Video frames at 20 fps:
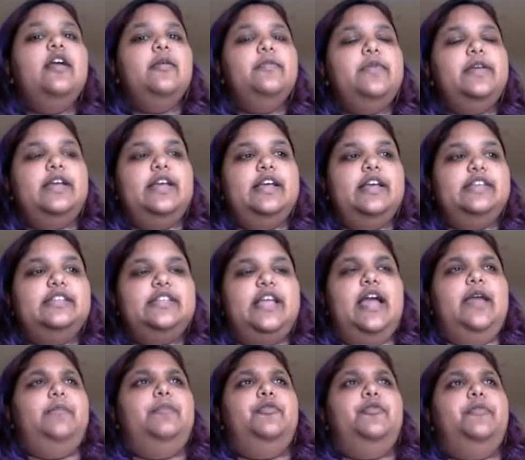because
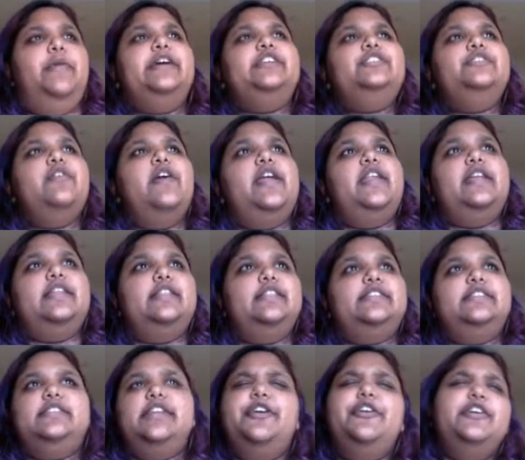I'm perpetuating the
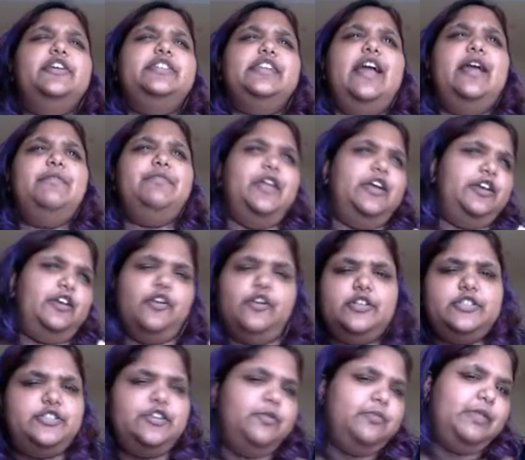stereotype that
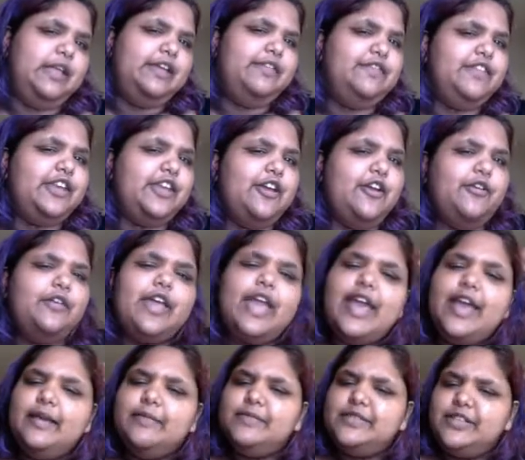girls don't play video
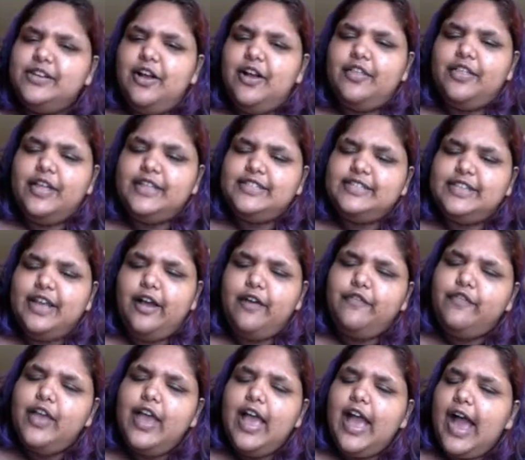games and all that
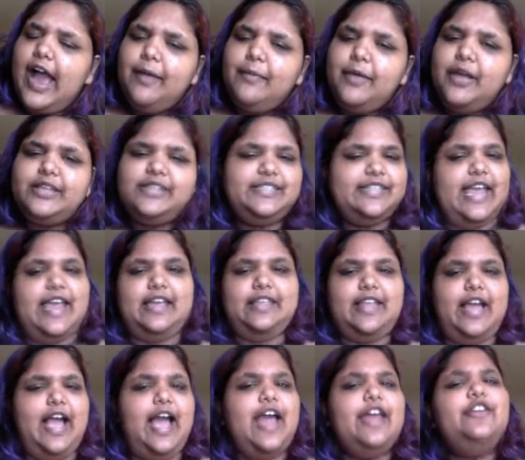stuff. I'm not saying
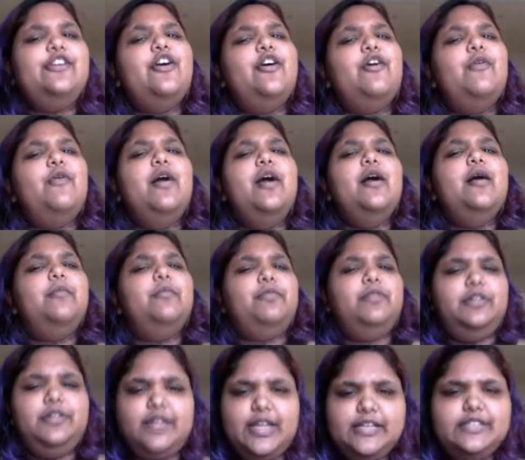that. I know
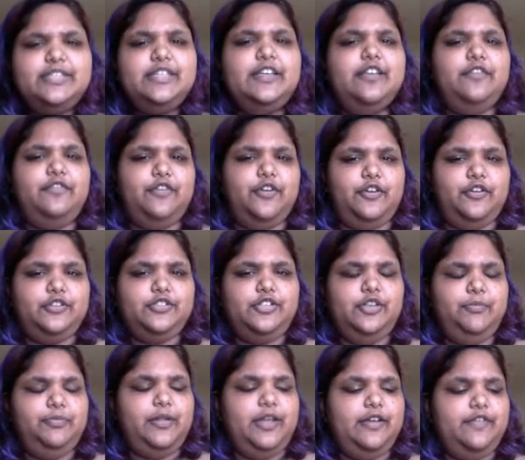plenty of girls
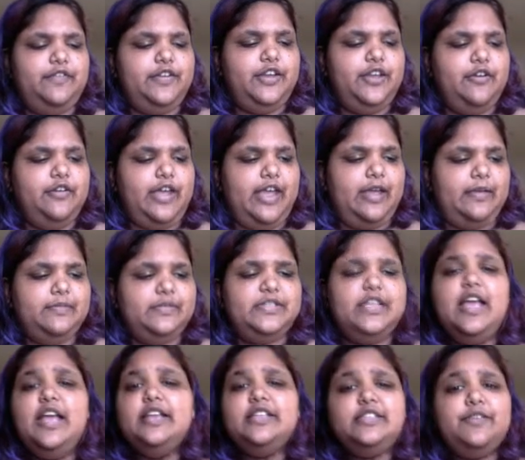who play video games.
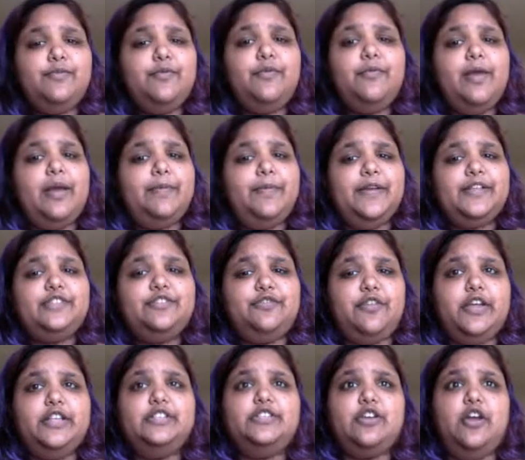Some of my best
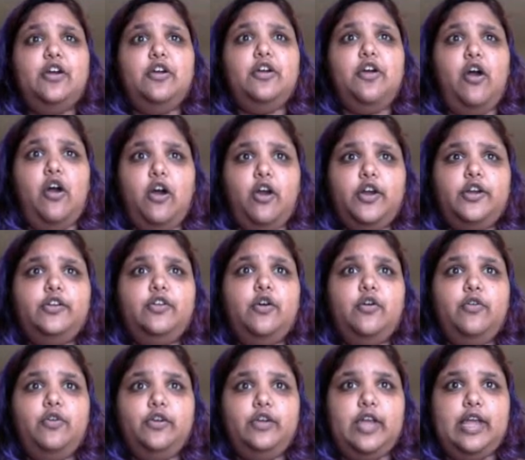friends are
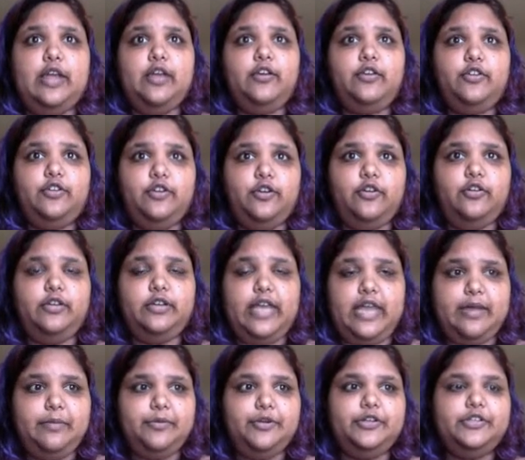hardcore girl
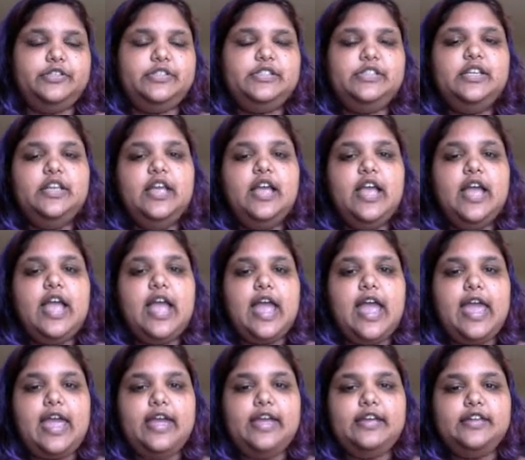gamers.
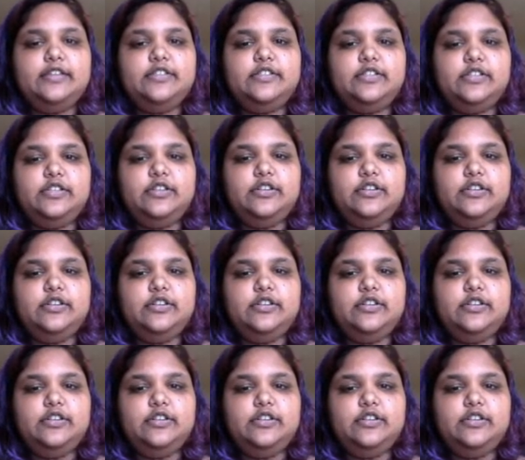And,